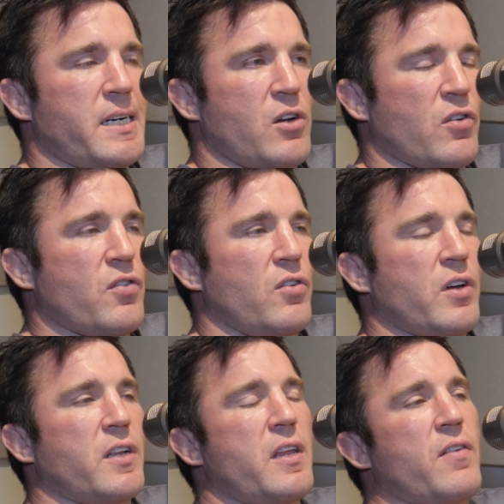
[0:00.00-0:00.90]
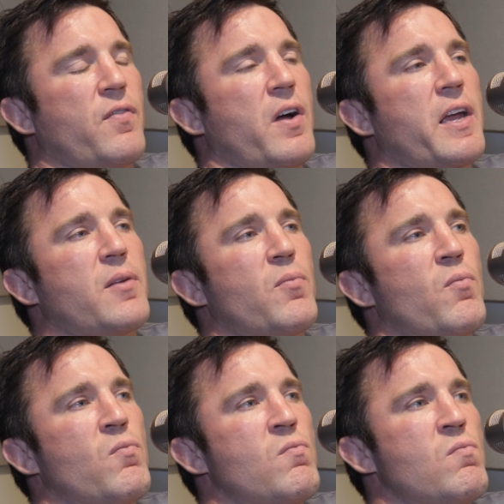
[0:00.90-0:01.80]
I also look at that fight.
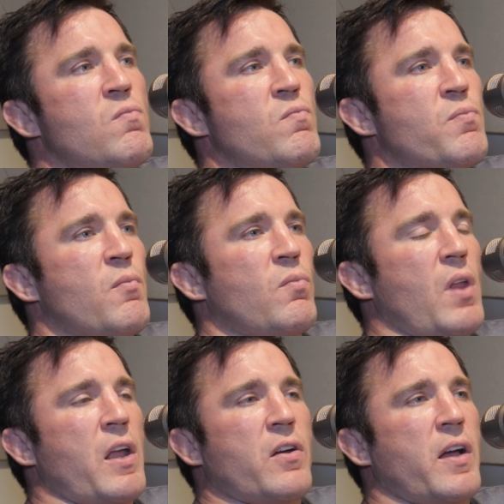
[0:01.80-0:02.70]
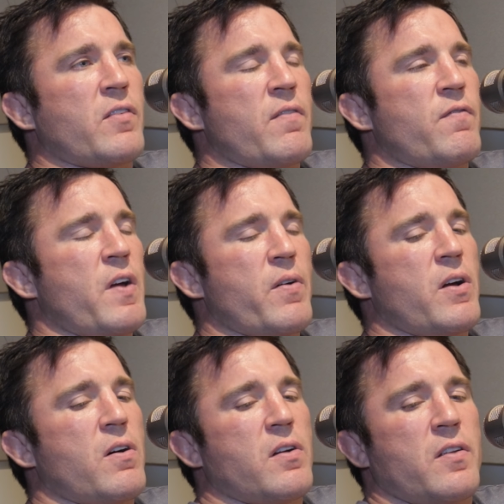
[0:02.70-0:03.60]
And you guys, I'm very
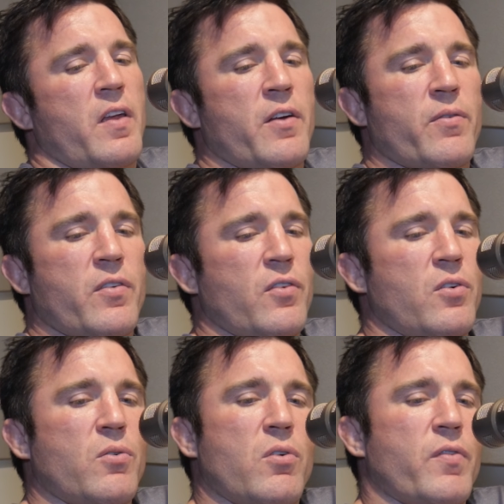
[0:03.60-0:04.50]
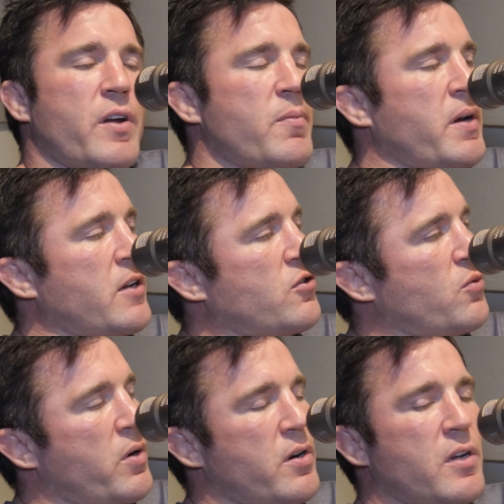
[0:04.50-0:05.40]
hard on Henry Cejudo over here, but I
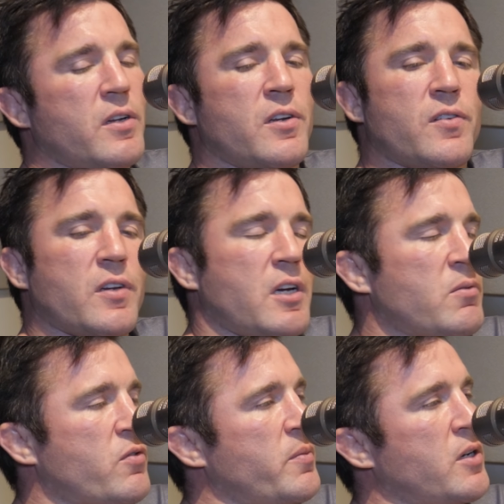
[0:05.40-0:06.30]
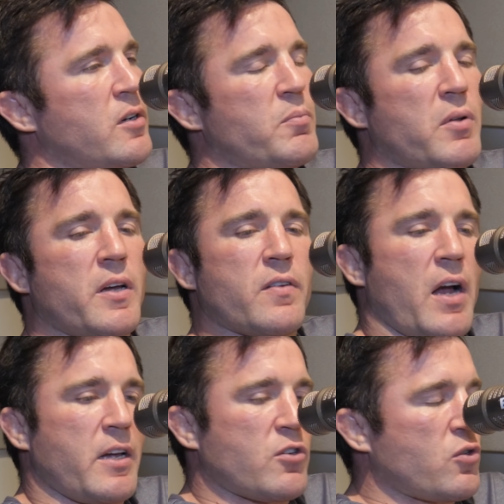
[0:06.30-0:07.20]
swear to goodness it comes from a good place.
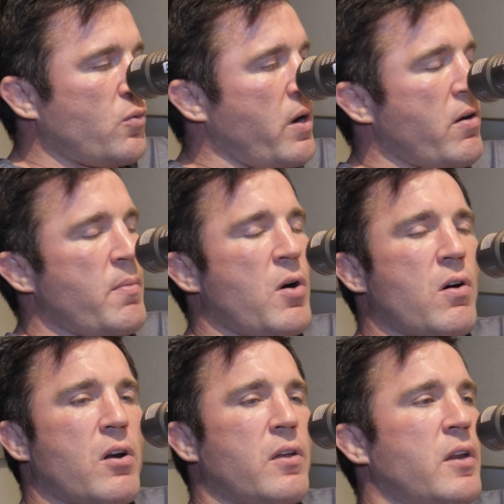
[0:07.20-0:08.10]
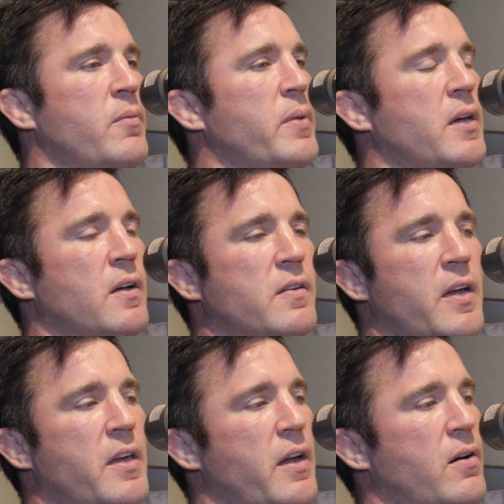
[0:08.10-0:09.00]
I swear I'm hard on him because I
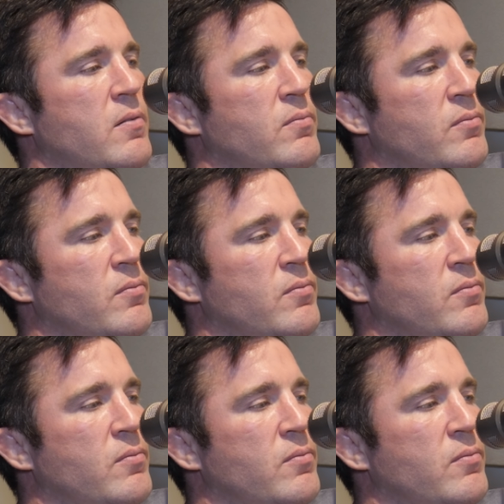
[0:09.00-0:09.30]
care.